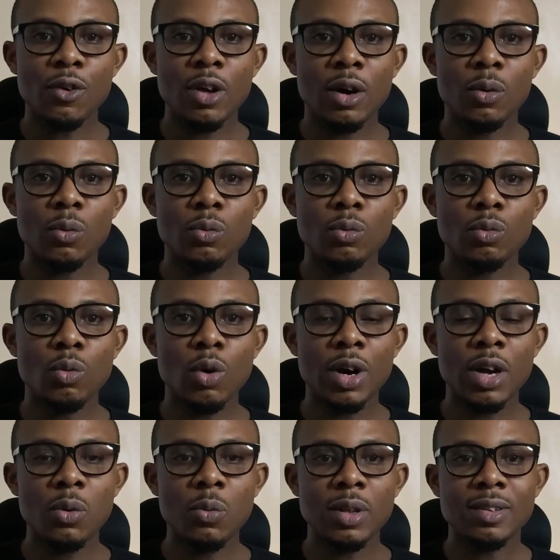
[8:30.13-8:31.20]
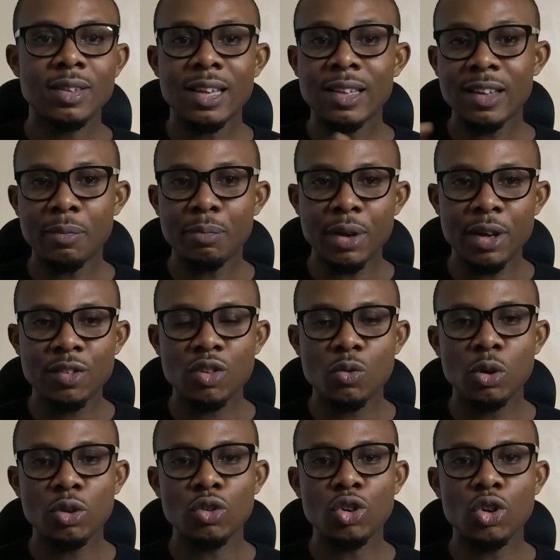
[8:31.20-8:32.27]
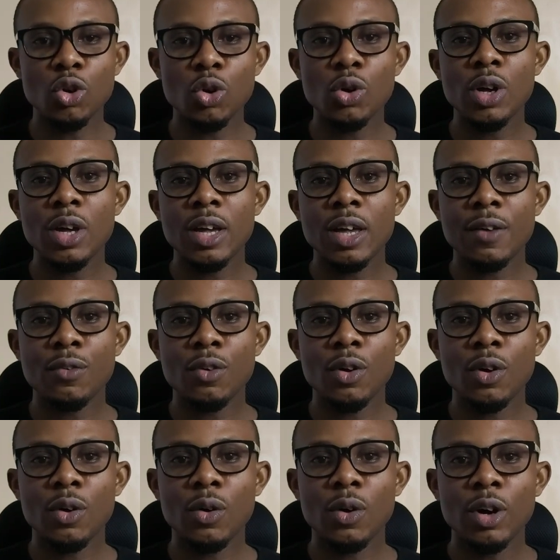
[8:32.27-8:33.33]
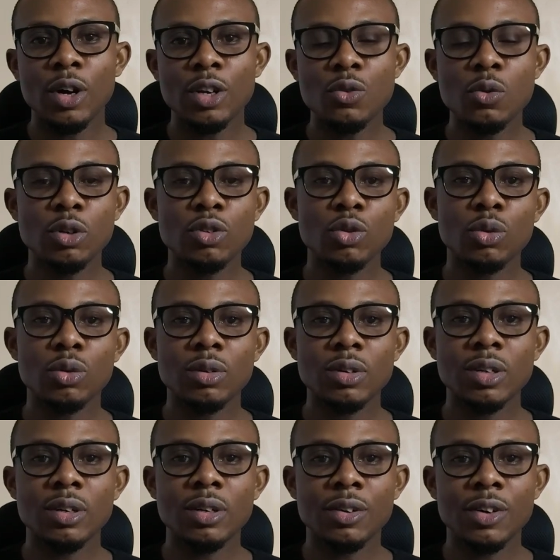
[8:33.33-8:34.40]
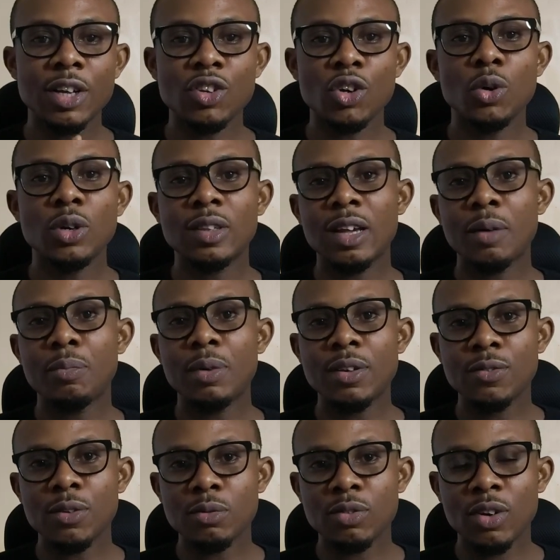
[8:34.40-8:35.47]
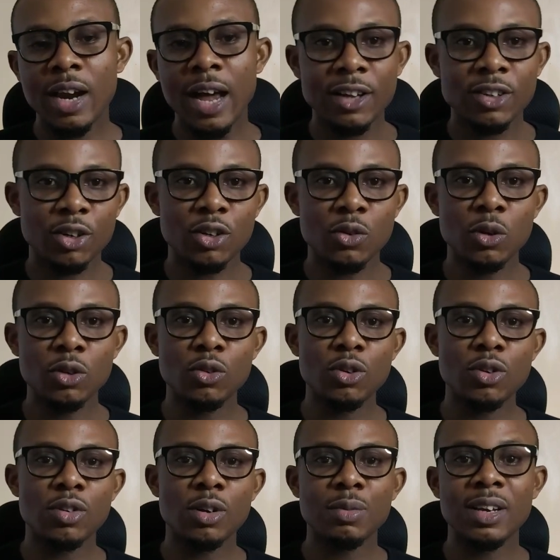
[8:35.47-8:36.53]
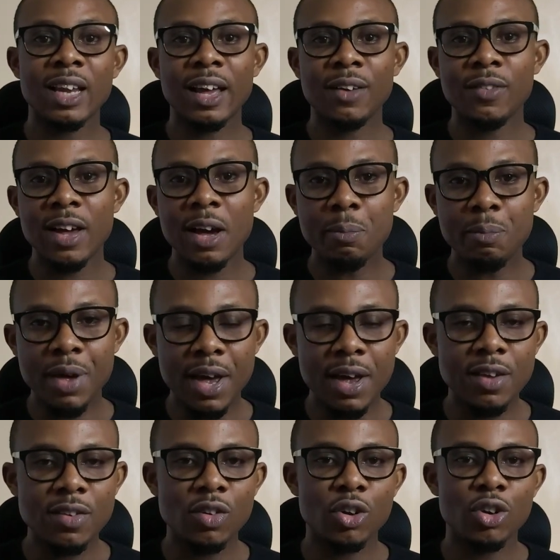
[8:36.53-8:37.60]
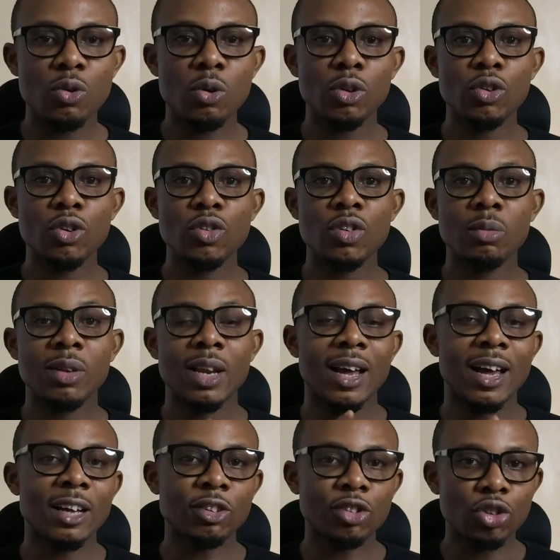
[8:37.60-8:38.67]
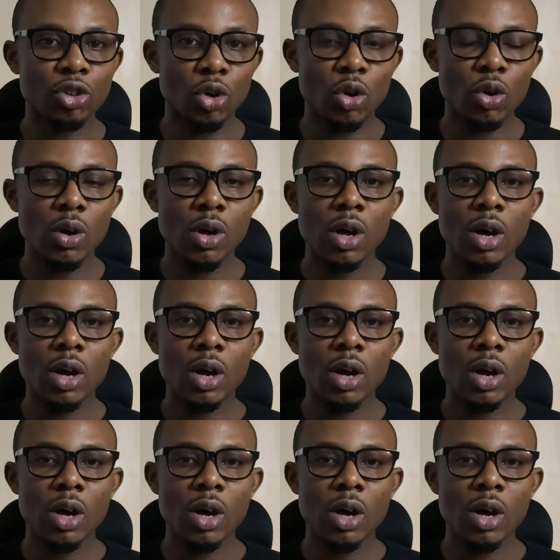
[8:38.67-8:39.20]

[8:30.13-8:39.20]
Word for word: are working with database, you want to know if you want to create your own database from scratch, or do you want to use something like Firebase, or do you want to use something like Azure?